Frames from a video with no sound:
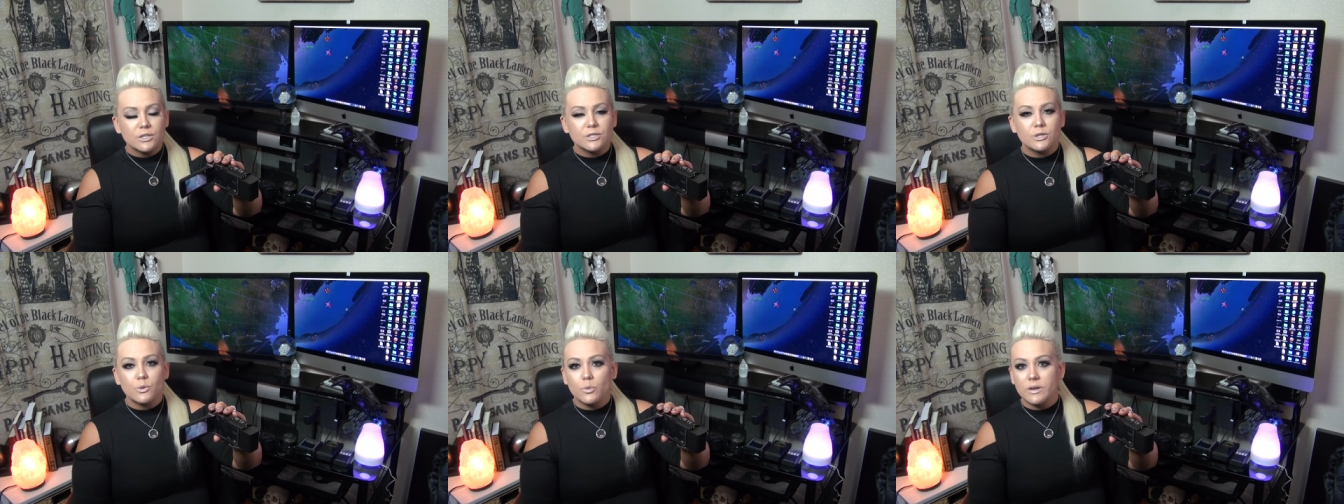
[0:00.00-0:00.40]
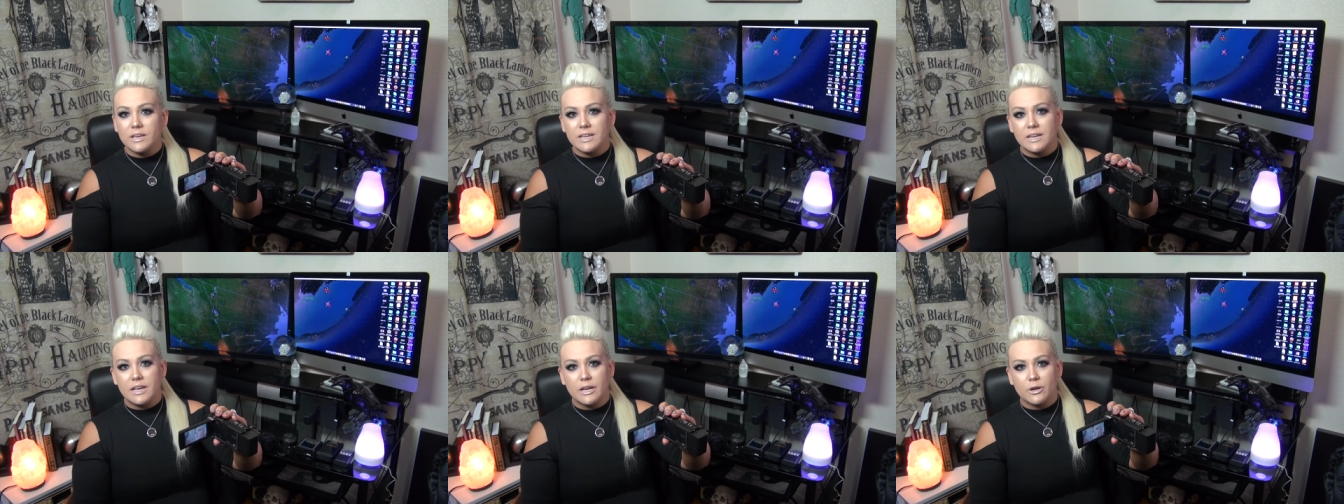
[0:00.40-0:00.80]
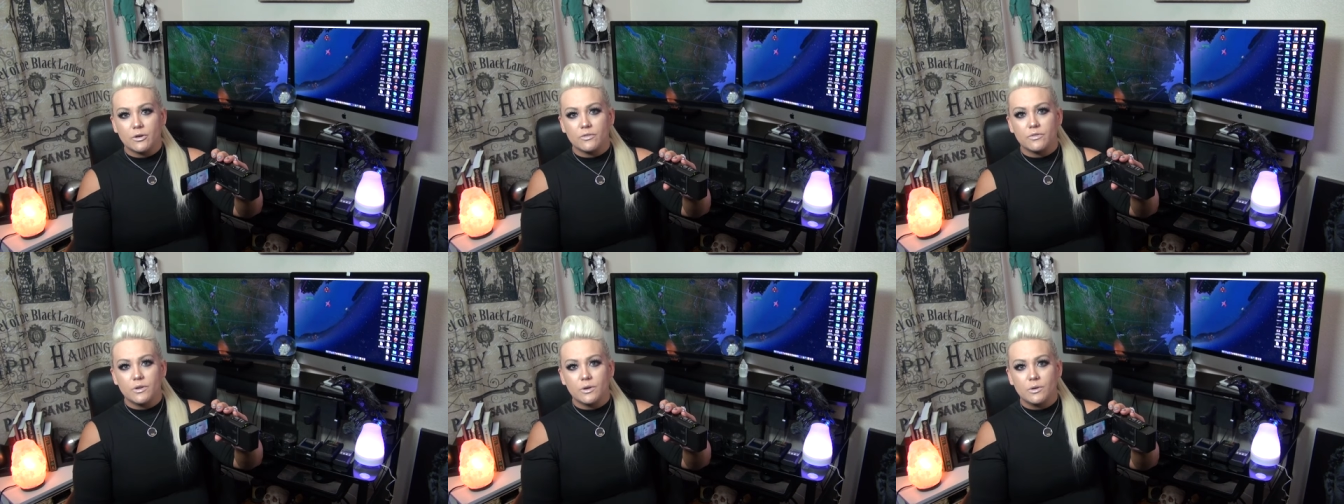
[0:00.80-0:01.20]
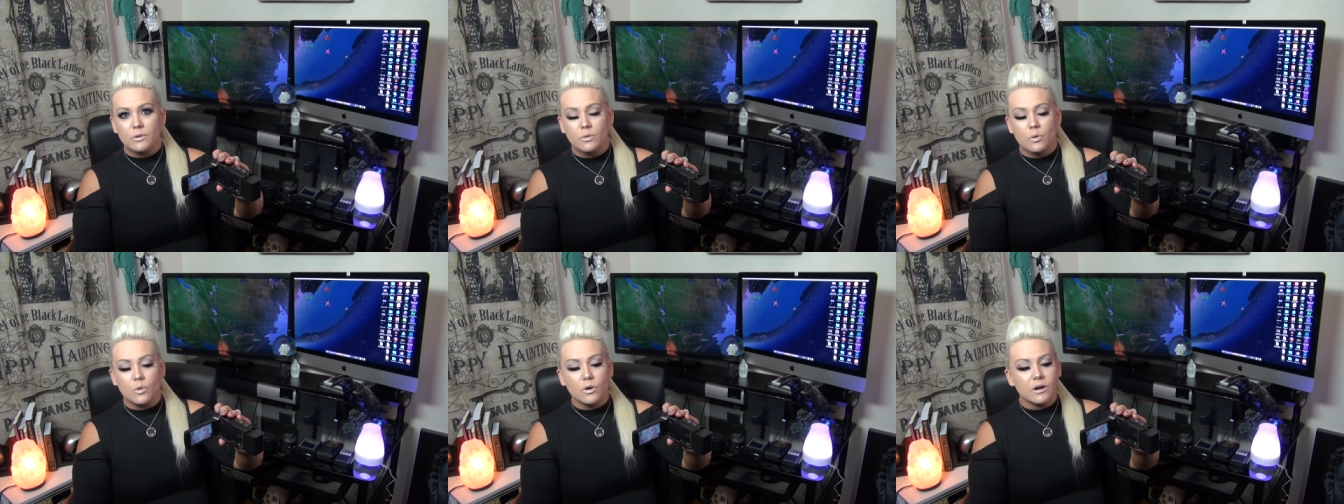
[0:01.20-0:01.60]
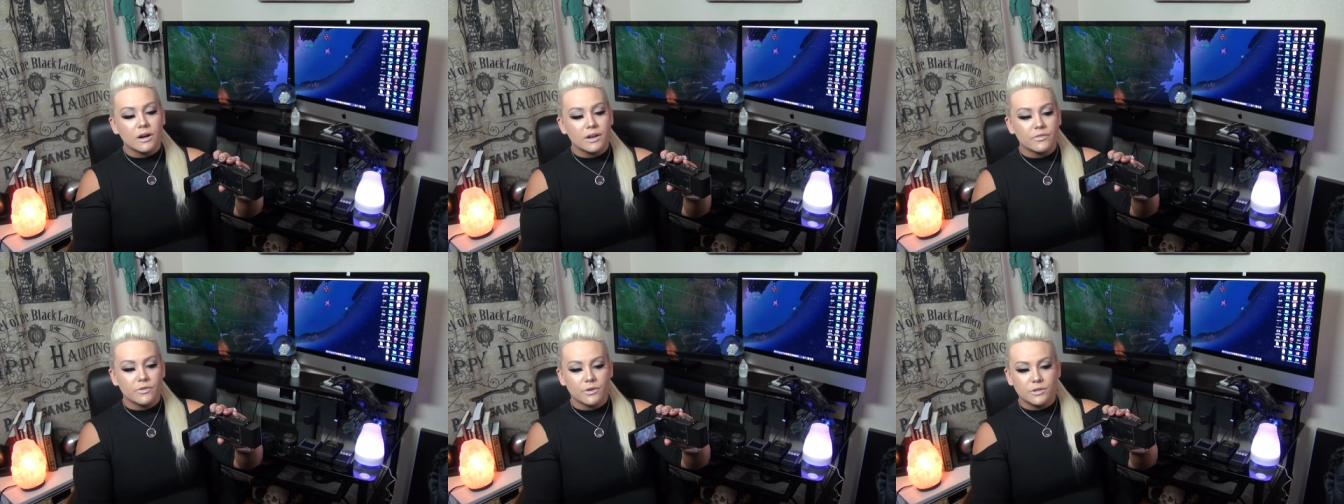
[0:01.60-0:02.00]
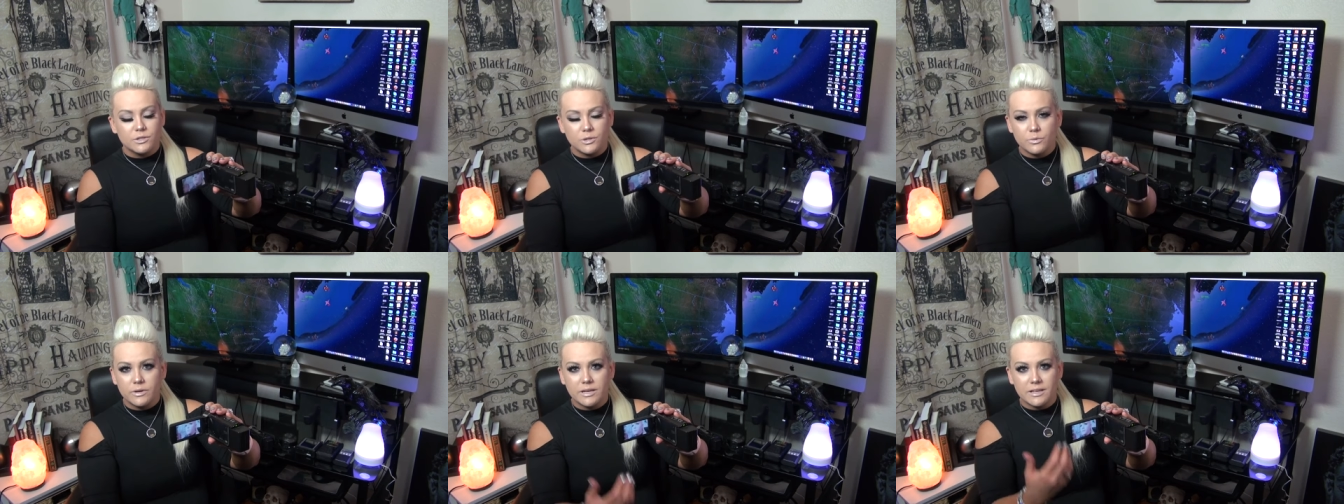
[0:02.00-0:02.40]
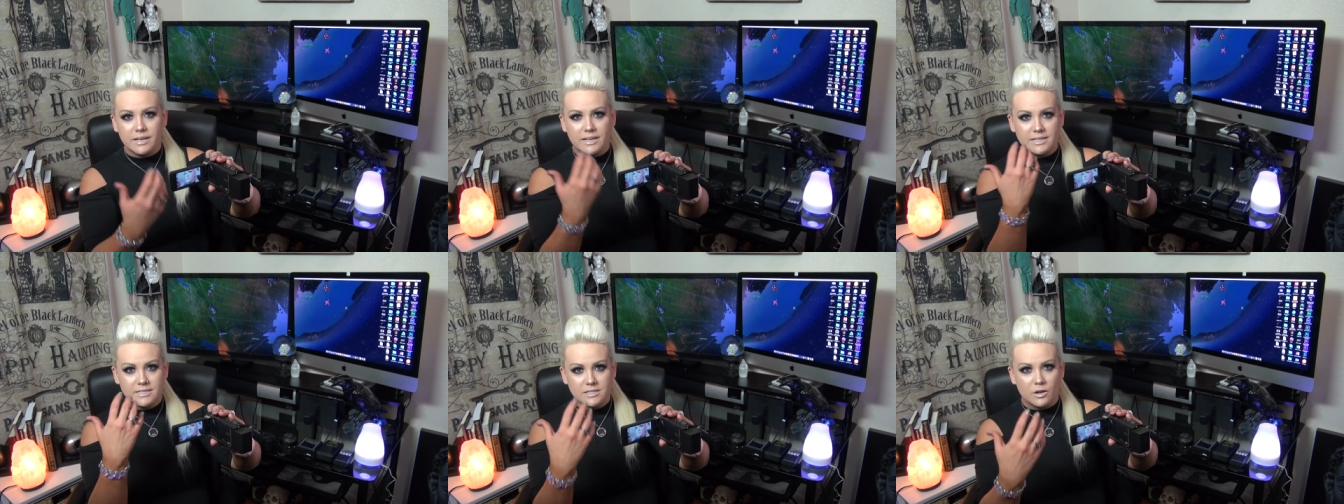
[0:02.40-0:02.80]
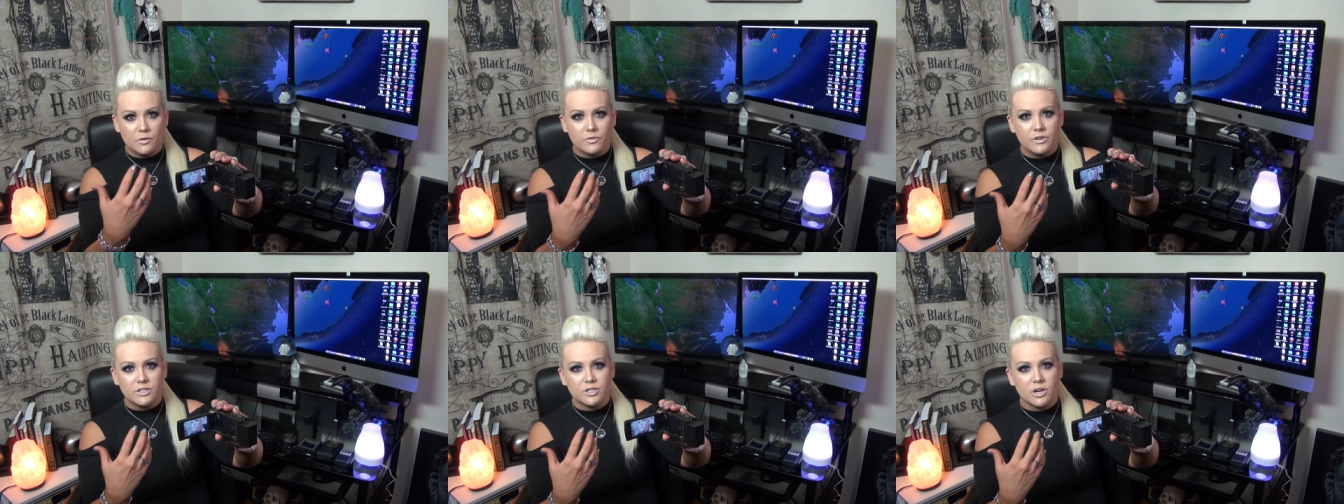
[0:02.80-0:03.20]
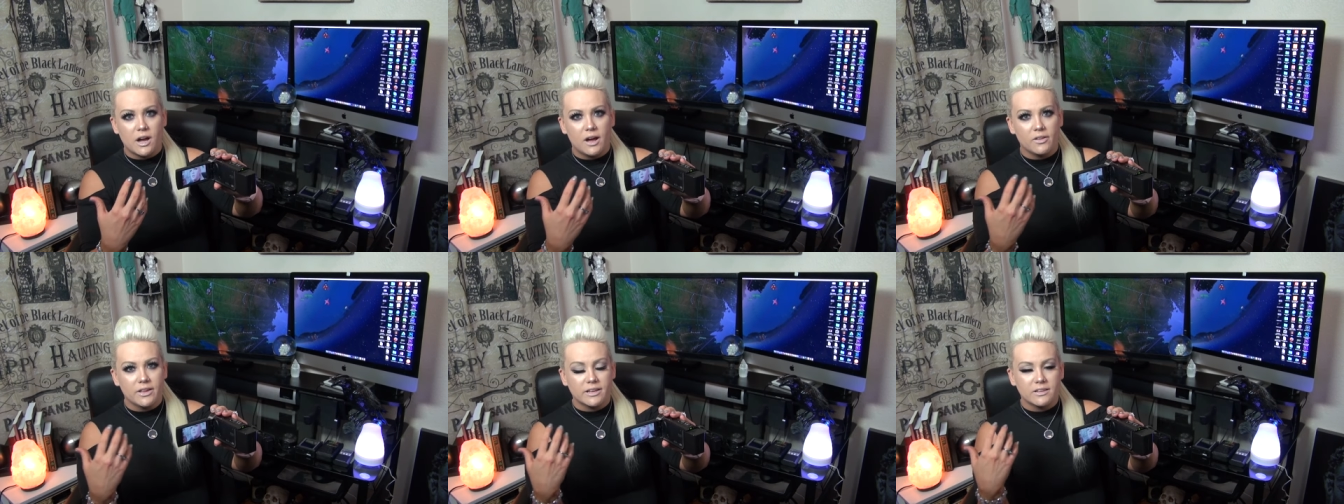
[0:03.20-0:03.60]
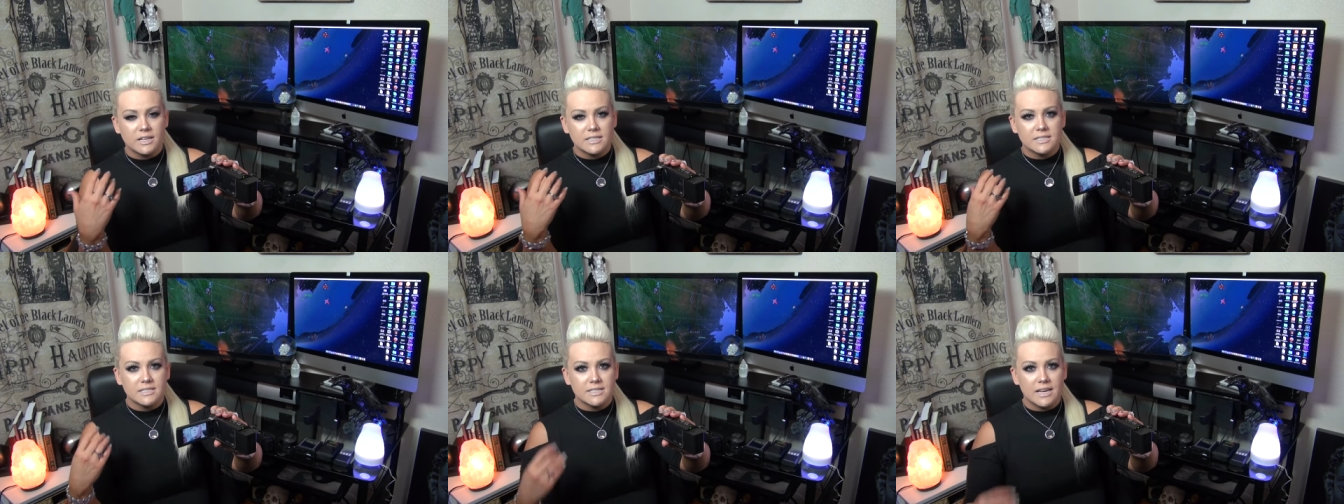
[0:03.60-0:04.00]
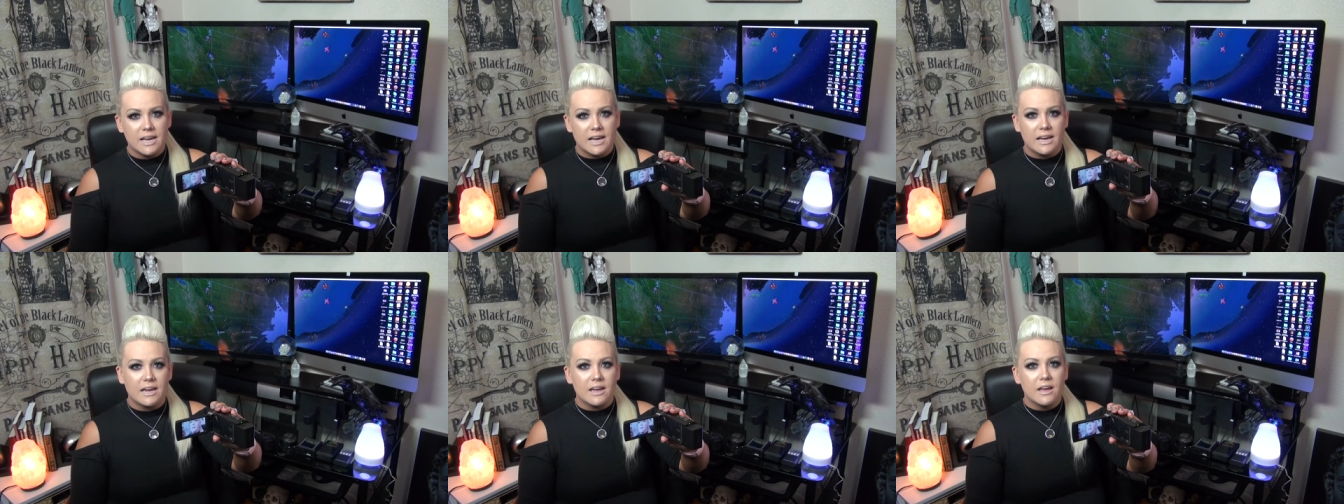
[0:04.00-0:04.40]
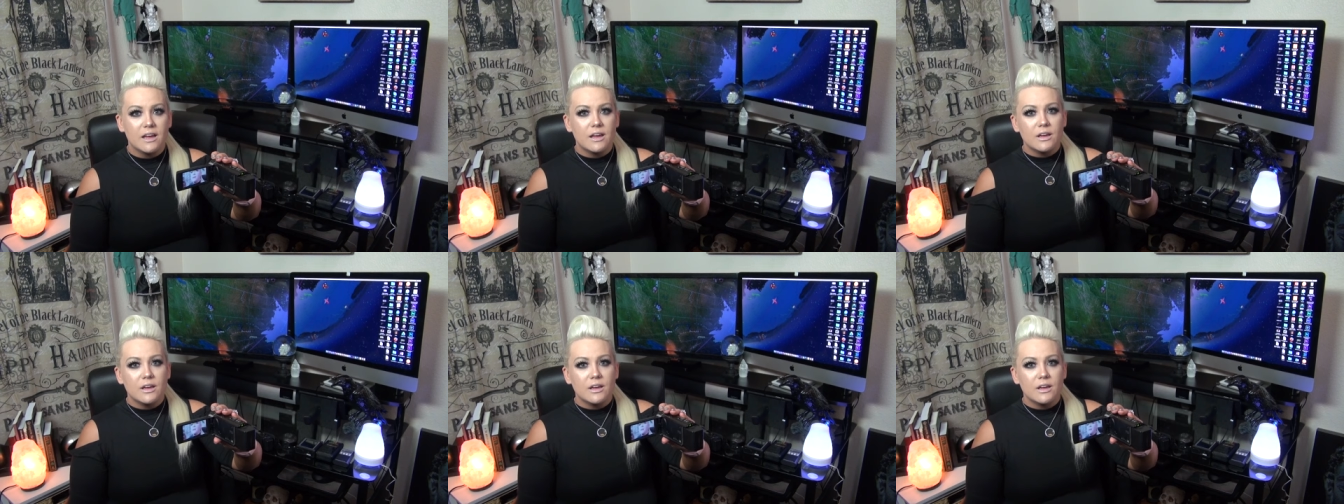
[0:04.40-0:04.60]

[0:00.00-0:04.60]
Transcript: doing an interview or if you're doing like a selfie shot, like let's say